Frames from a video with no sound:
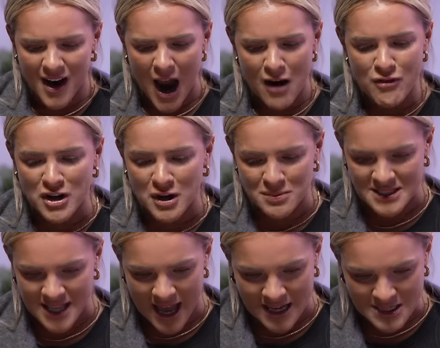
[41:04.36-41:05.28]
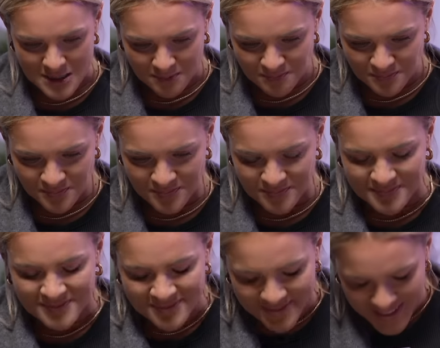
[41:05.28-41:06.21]
I run upstairs.
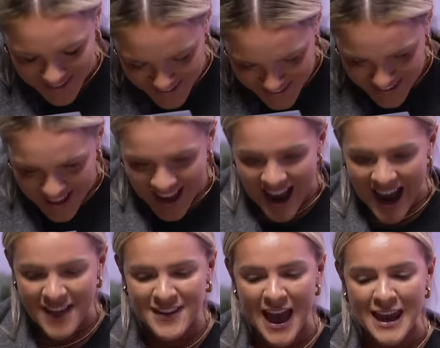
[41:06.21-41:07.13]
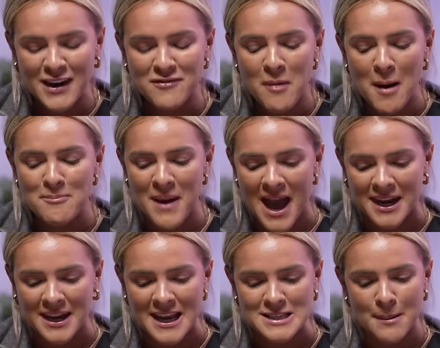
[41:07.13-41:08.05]
At the end of my
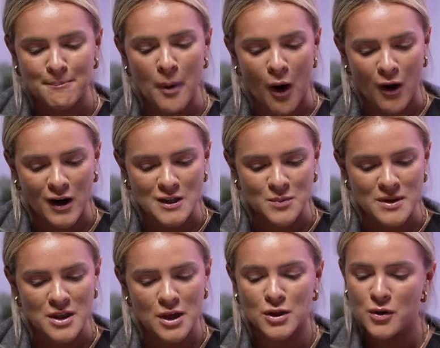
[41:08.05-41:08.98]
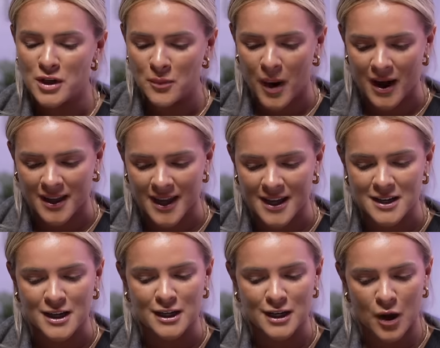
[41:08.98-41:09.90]
bed is a box with uni work in,
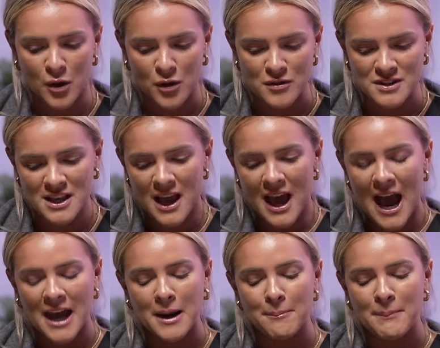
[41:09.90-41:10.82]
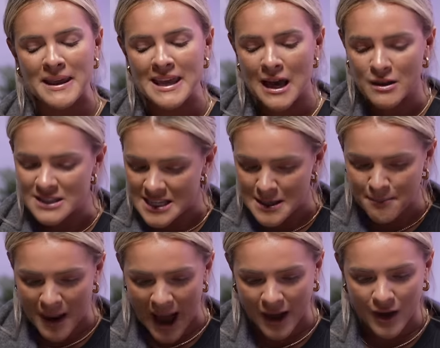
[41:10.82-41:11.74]
clothes and a PLT
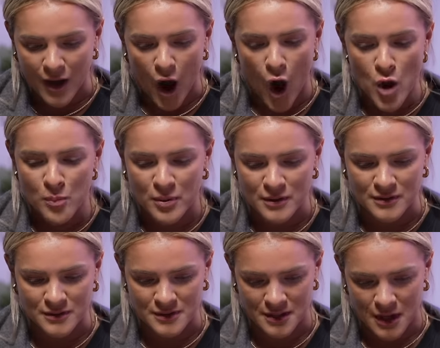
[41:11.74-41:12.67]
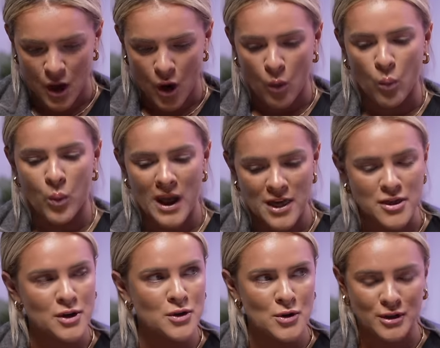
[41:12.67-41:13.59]
bag opened
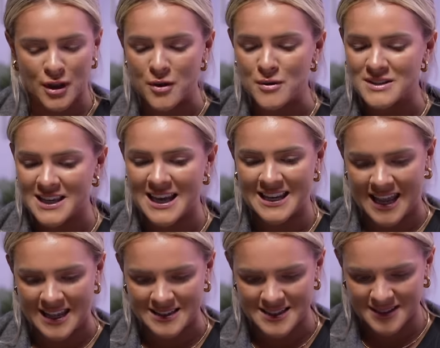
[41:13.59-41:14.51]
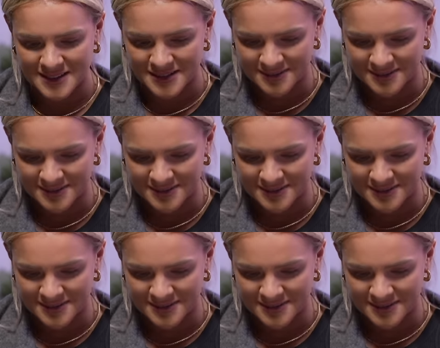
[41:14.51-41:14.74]
with new clothes in it.